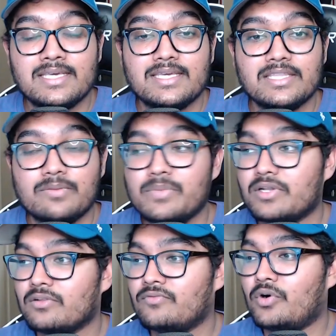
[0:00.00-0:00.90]
the
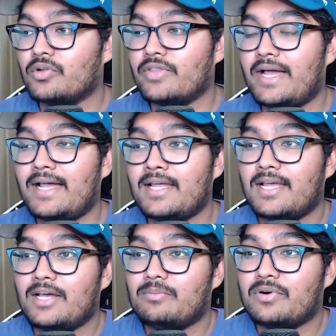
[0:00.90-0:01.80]
middle of all that.
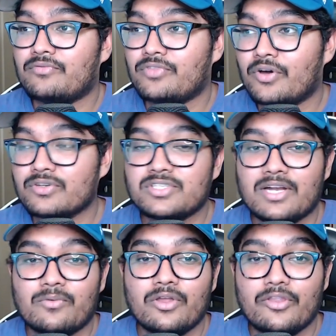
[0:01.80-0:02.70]
But for those of you that are
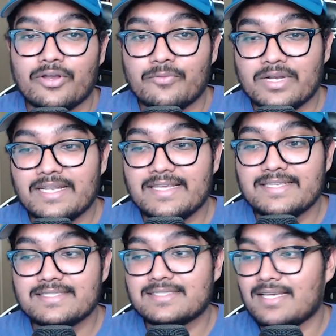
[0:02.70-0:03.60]
wondering what it
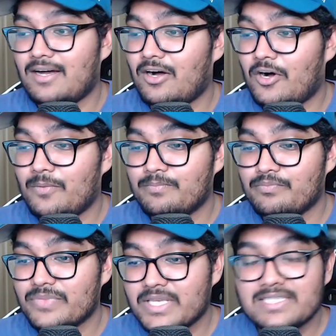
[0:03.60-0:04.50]
is,
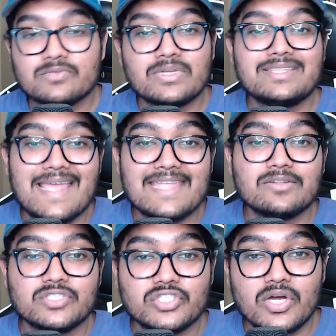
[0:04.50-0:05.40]
it's with Daniel
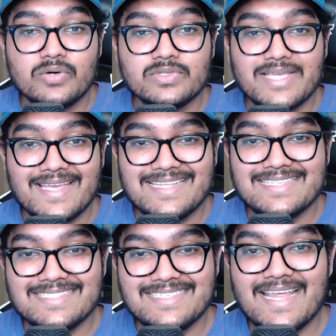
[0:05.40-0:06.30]
Jones and
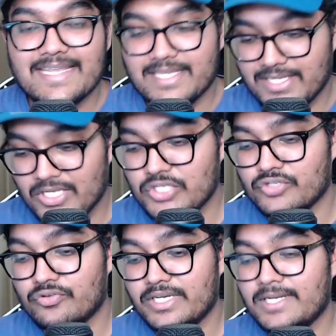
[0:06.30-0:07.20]
his neck
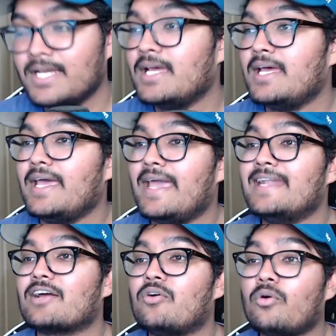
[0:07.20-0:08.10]
injury. And
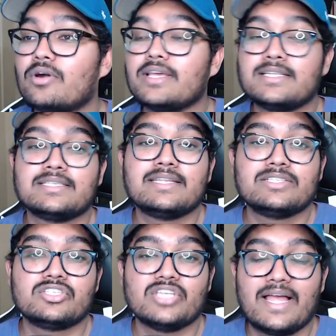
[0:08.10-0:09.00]
according to this
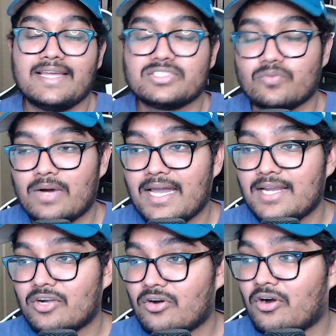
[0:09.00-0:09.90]
Giants
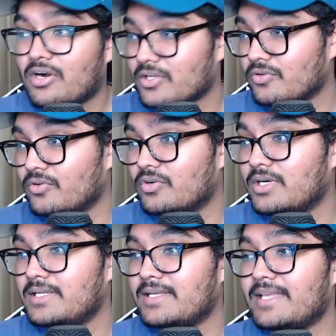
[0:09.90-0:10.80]
Wire article,
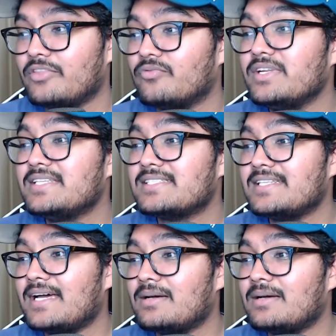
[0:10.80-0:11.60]
and the reason